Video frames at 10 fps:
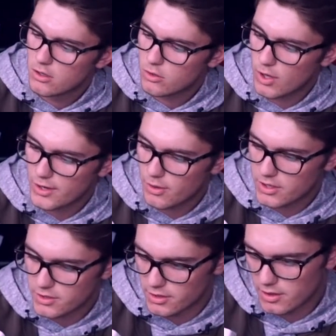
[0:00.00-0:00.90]
Great
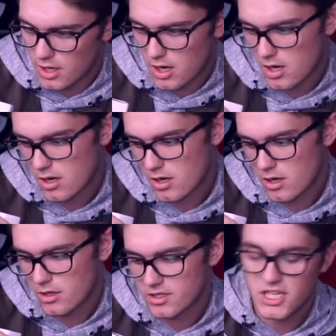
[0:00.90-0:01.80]
question.
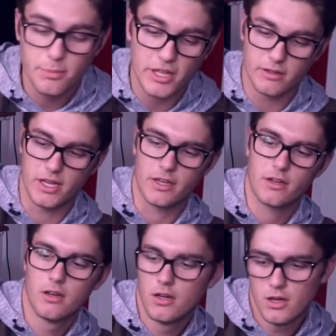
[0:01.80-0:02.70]
TP-Link.